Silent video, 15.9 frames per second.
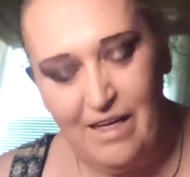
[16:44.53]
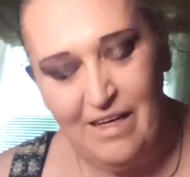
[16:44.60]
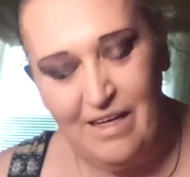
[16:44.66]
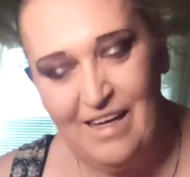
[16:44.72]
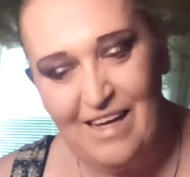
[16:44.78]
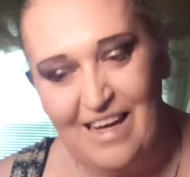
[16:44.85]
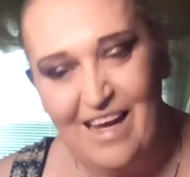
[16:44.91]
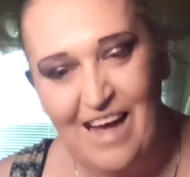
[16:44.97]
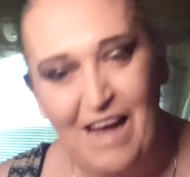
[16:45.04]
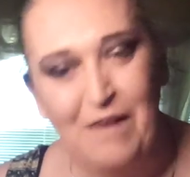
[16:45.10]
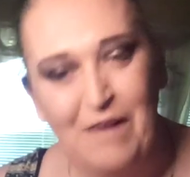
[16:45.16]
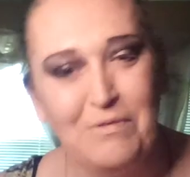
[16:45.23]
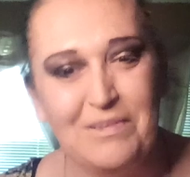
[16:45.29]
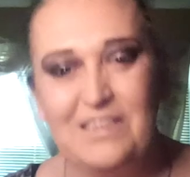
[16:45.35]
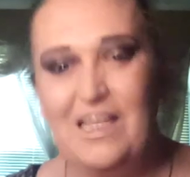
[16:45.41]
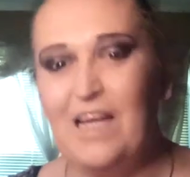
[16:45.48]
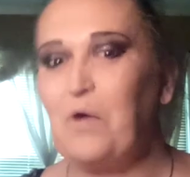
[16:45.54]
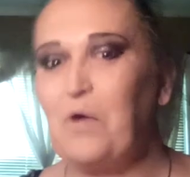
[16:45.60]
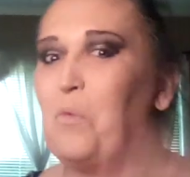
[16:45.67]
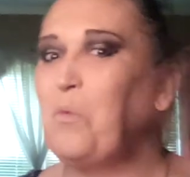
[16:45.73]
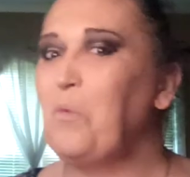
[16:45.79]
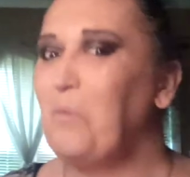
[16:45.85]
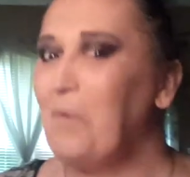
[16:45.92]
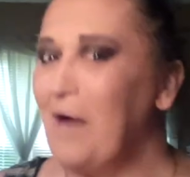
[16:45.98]
I was like,
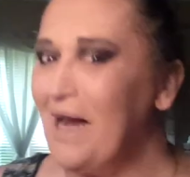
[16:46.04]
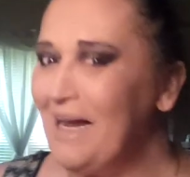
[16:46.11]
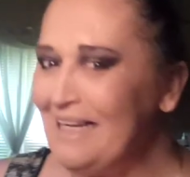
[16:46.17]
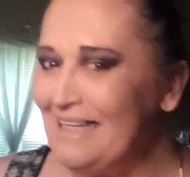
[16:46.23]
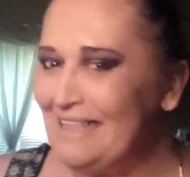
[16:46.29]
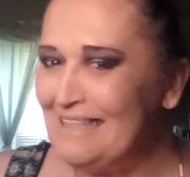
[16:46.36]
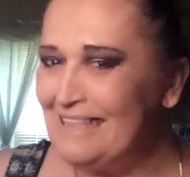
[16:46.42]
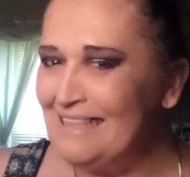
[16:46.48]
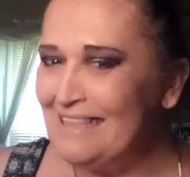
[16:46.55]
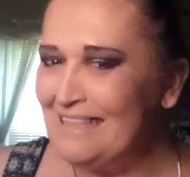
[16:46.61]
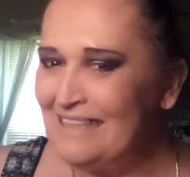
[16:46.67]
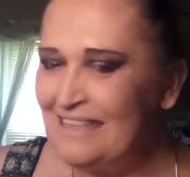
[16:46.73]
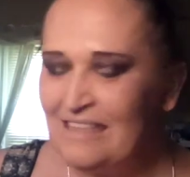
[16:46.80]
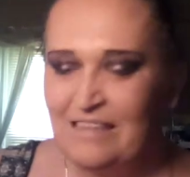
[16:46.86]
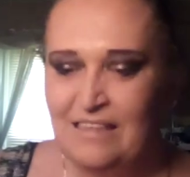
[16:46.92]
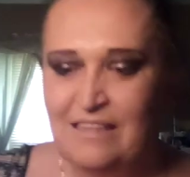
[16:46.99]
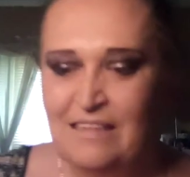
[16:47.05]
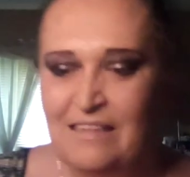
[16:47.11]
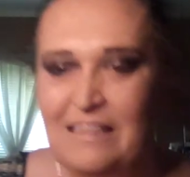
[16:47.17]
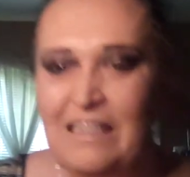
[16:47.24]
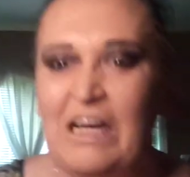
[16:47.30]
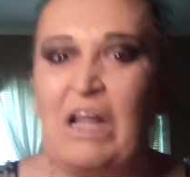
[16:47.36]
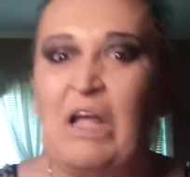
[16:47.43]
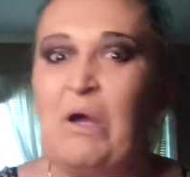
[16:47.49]
what?
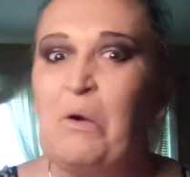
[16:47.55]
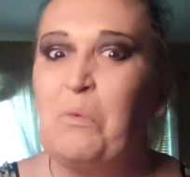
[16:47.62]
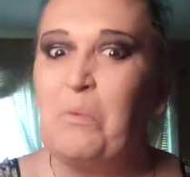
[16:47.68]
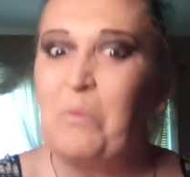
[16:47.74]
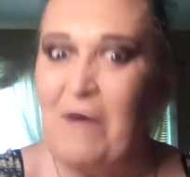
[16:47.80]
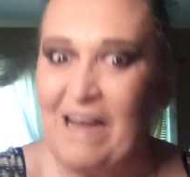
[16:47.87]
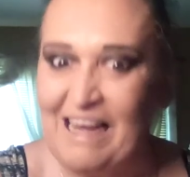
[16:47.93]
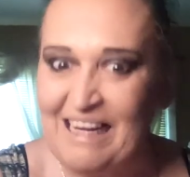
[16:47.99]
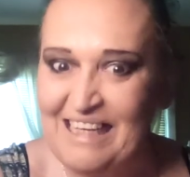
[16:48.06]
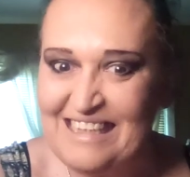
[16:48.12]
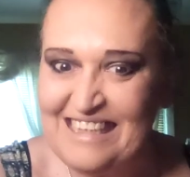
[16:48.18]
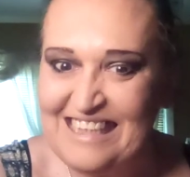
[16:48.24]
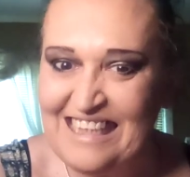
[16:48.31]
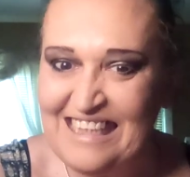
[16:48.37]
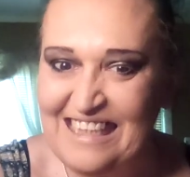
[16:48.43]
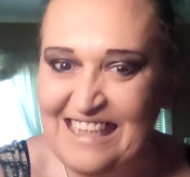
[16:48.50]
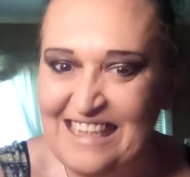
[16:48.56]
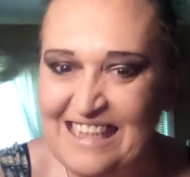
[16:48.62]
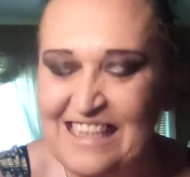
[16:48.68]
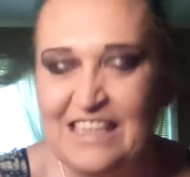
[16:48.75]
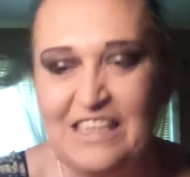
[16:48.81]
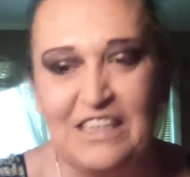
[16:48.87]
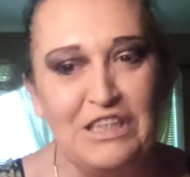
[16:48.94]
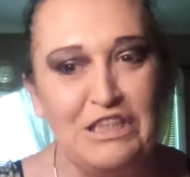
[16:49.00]
What?
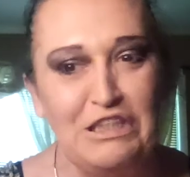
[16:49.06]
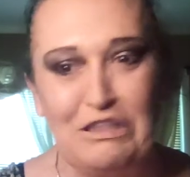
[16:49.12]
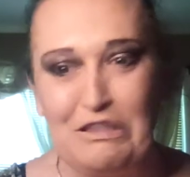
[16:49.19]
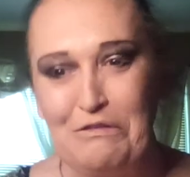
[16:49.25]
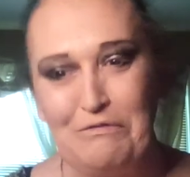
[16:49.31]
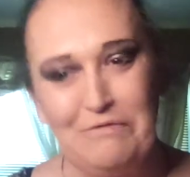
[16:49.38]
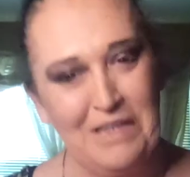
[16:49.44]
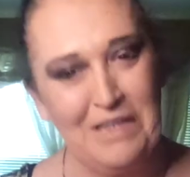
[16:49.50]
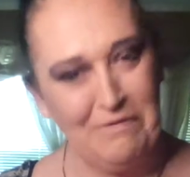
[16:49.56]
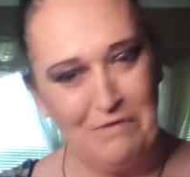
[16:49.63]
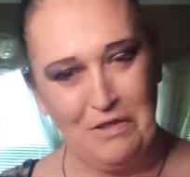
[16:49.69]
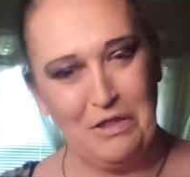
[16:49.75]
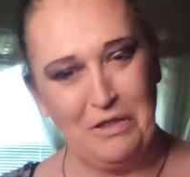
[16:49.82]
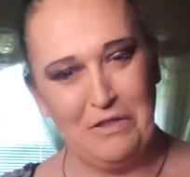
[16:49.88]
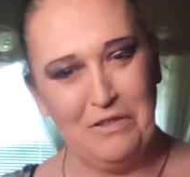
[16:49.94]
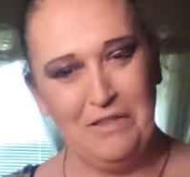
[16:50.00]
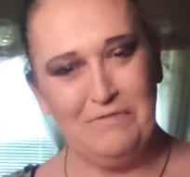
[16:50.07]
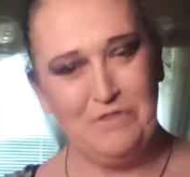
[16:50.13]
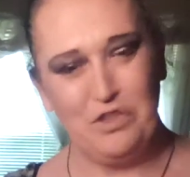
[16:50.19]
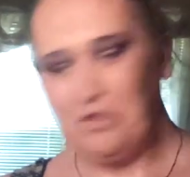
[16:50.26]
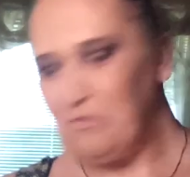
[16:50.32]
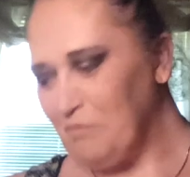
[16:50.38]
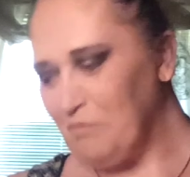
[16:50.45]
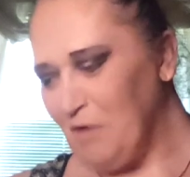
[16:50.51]
You've never heard of
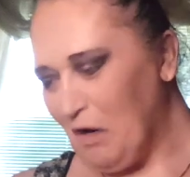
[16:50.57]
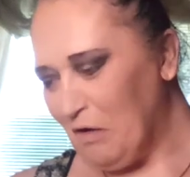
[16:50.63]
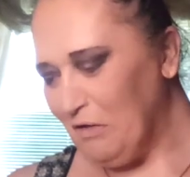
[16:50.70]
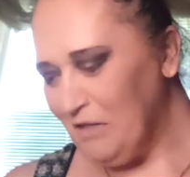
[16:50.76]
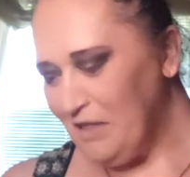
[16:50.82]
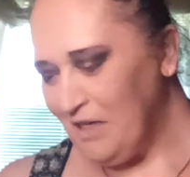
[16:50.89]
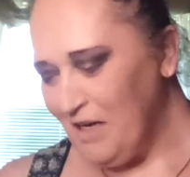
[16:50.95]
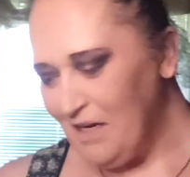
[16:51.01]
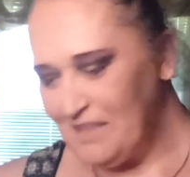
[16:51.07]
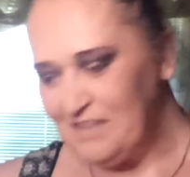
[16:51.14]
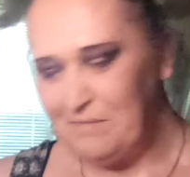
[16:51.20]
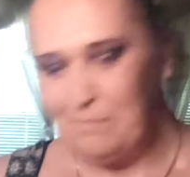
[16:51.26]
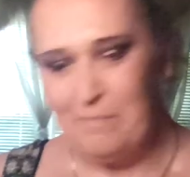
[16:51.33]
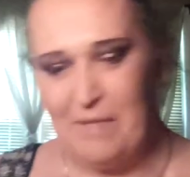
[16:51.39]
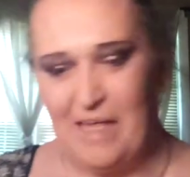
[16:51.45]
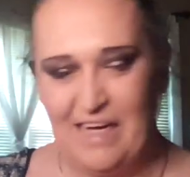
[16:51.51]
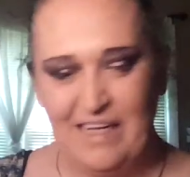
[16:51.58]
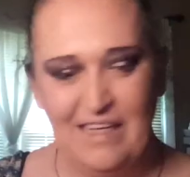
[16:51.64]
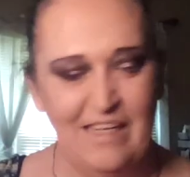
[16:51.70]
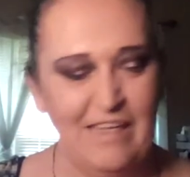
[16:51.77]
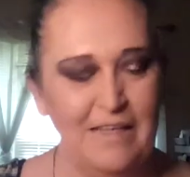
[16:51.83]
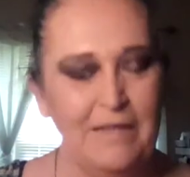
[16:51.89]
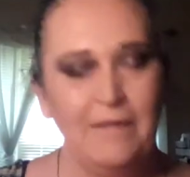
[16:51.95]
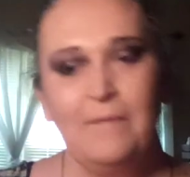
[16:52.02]
Gerard Cosmetics?
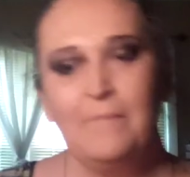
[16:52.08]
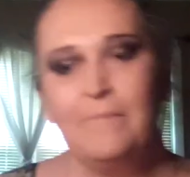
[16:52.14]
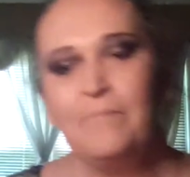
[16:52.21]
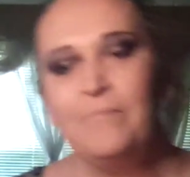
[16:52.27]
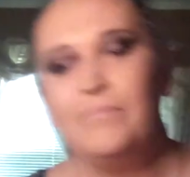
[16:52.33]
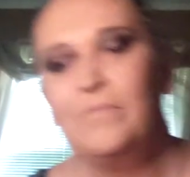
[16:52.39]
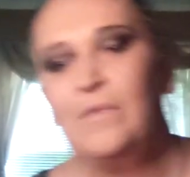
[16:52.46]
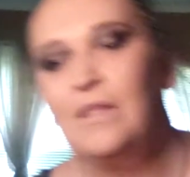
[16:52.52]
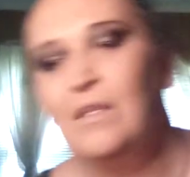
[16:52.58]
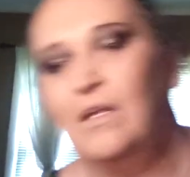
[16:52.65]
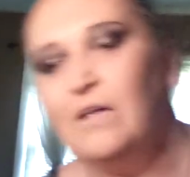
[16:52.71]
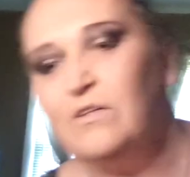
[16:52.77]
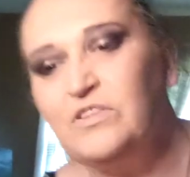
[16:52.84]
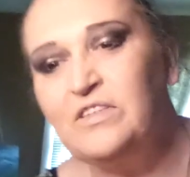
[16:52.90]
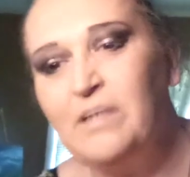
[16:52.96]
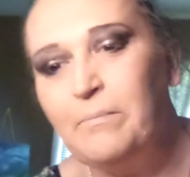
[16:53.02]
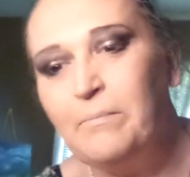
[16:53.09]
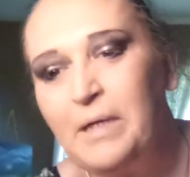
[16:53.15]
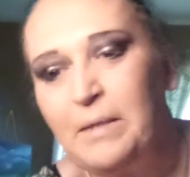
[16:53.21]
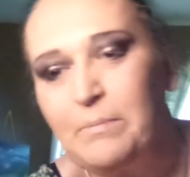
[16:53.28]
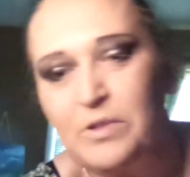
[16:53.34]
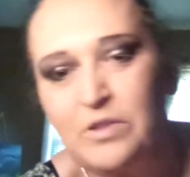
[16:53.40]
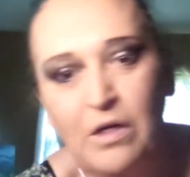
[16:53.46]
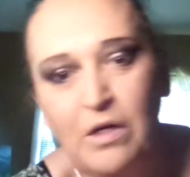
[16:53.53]
No, some
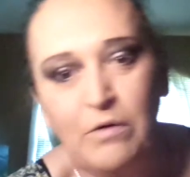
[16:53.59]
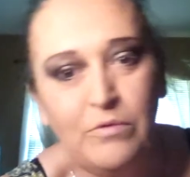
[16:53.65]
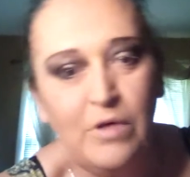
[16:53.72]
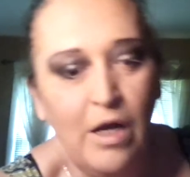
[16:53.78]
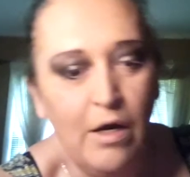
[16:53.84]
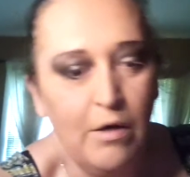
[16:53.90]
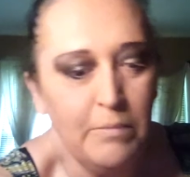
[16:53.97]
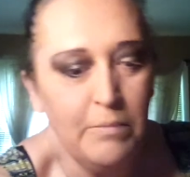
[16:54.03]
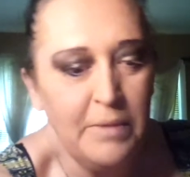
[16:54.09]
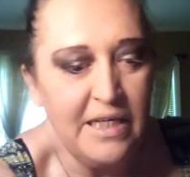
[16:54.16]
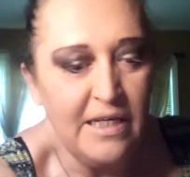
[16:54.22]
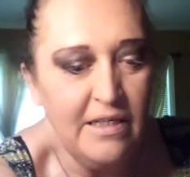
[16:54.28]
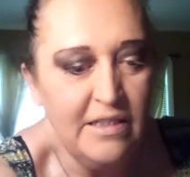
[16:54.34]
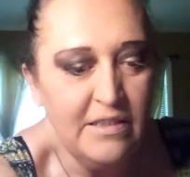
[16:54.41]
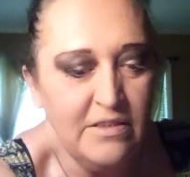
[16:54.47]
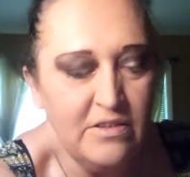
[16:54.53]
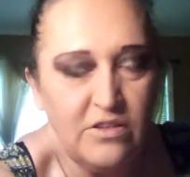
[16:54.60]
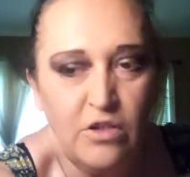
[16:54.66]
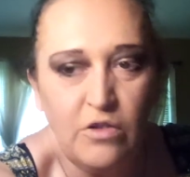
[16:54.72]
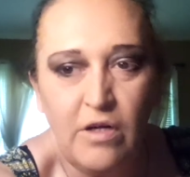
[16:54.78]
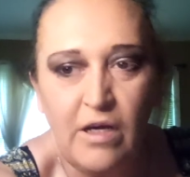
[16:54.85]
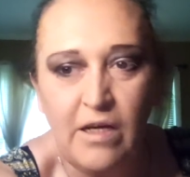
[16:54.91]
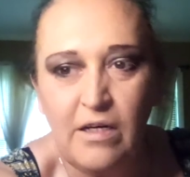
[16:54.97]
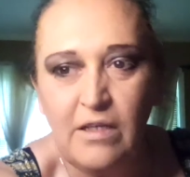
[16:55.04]
people don't know because
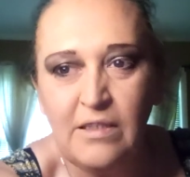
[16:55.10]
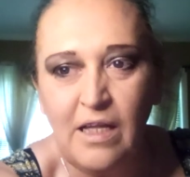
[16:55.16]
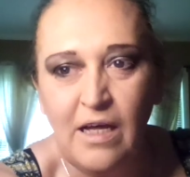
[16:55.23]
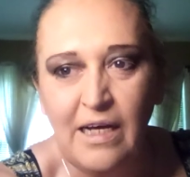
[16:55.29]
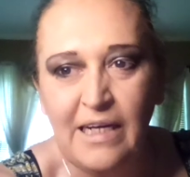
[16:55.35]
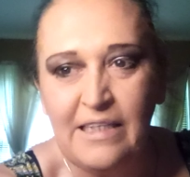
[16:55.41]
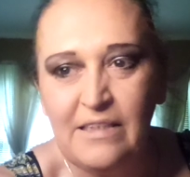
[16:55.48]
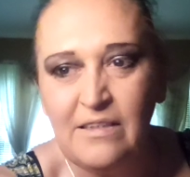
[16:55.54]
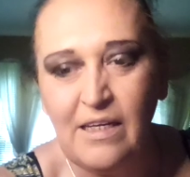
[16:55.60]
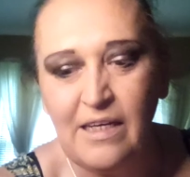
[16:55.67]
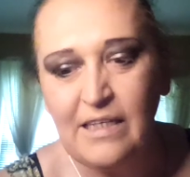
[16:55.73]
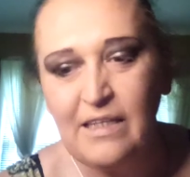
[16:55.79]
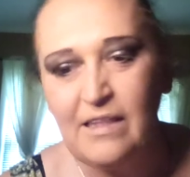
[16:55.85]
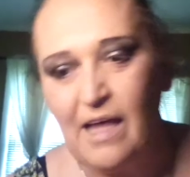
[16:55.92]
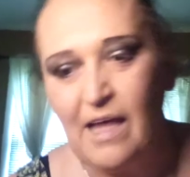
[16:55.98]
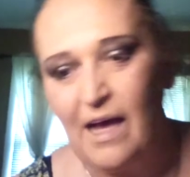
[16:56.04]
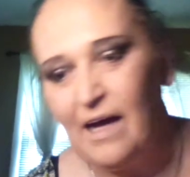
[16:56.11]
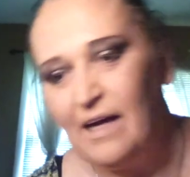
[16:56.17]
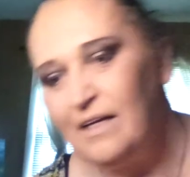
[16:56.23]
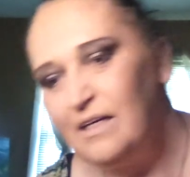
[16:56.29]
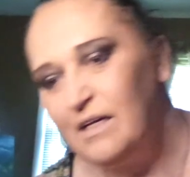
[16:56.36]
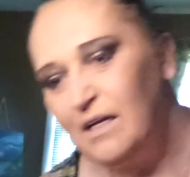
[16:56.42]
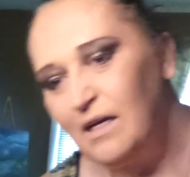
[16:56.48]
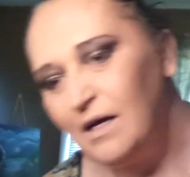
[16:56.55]
they're not online like
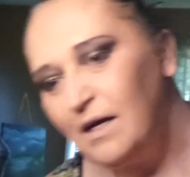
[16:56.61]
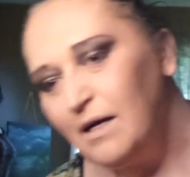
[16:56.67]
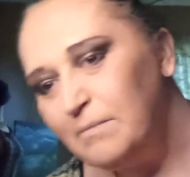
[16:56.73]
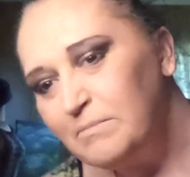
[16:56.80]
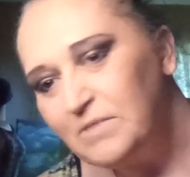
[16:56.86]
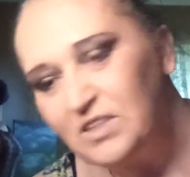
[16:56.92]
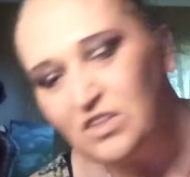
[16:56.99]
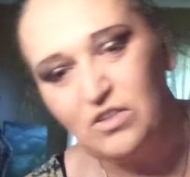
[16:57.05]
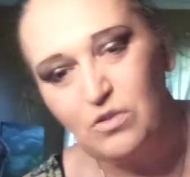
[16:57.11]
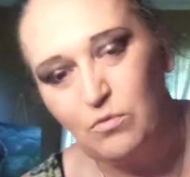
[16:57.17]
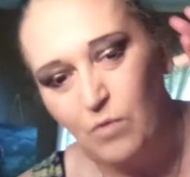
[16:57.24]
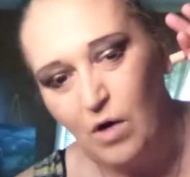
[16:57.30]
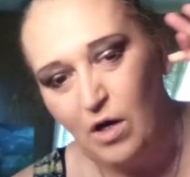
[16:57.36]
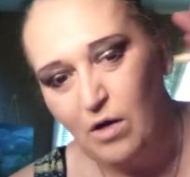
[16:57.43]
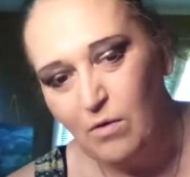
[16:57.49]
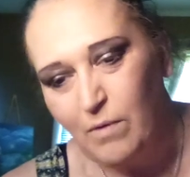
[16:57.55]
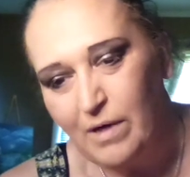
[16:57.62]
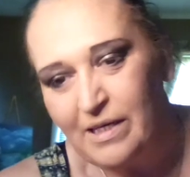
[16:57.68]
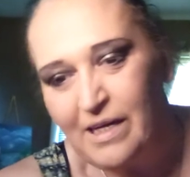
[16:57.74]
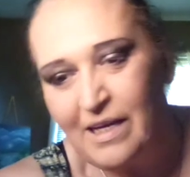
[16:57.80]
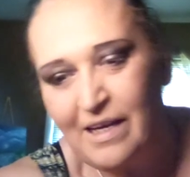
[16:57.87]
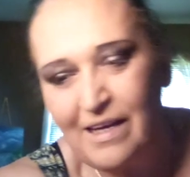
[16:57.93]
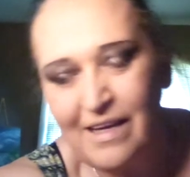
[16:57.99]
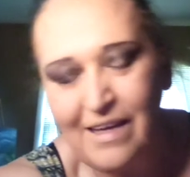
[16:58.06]
that. Um, it's the wrong one.